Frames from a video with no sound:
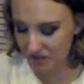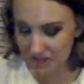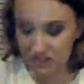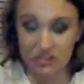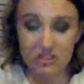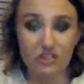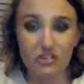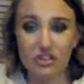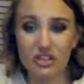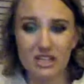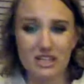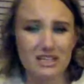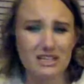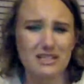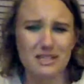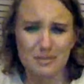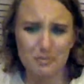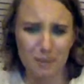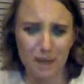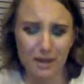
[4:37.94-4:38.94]
such an
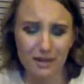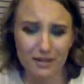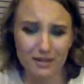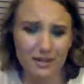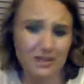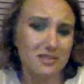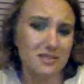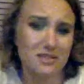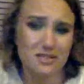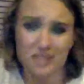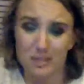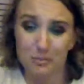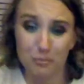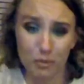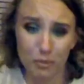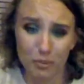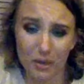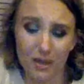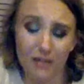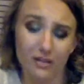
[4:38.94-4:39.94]
easy palette. It's a
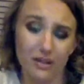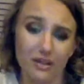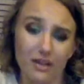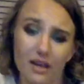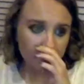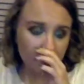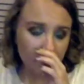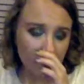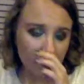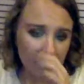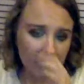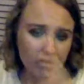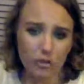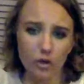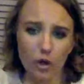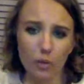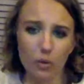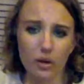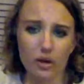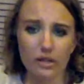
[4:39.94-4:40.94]
simple palette. If you
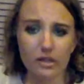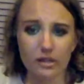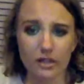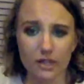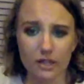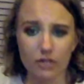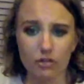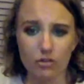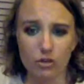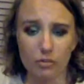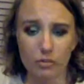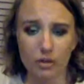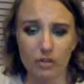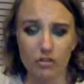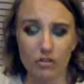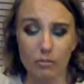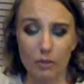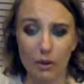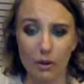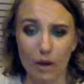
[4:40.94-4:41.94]
don't want to think too
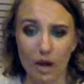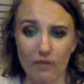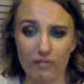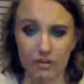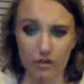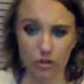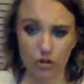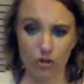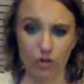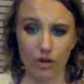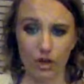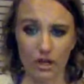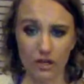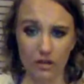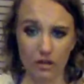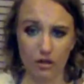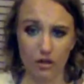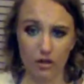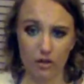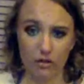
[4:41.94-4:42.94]
much about having to
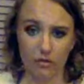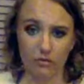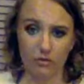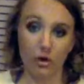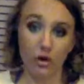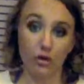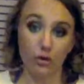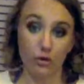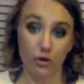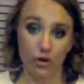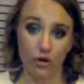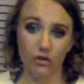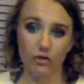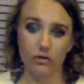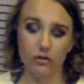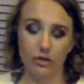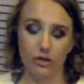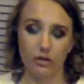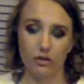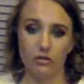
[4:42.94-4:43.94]
create a look,
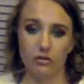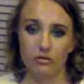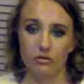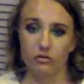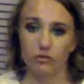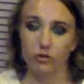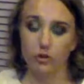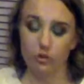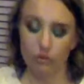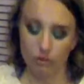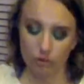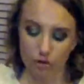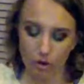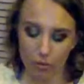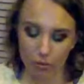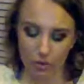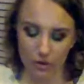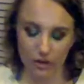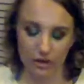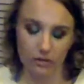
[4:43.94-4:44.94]
you
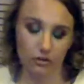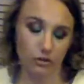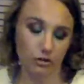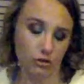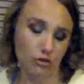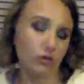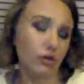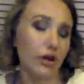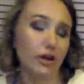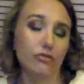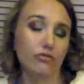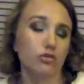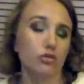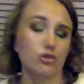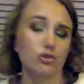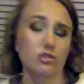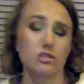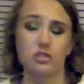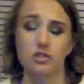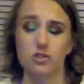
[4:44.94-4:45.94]
don't want to, your creative
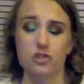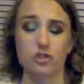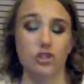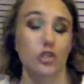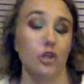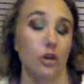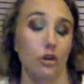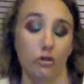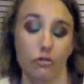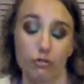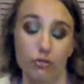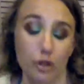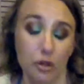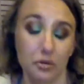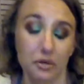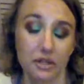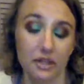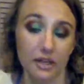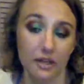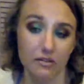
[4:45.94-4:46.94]
juices just aren't
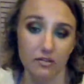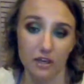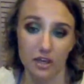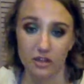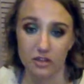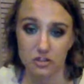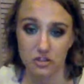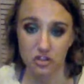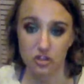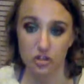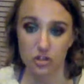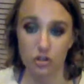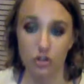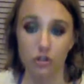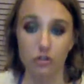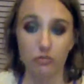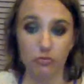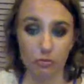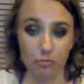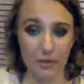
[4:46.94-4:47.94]
flowing that day, this is a
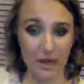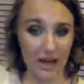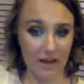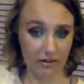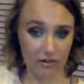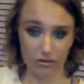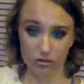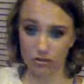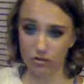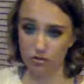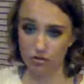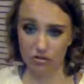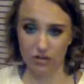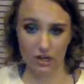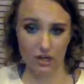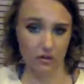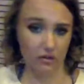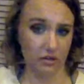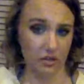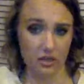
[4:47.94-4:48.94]
good palette to just
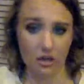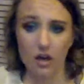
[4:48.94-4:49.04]
kind of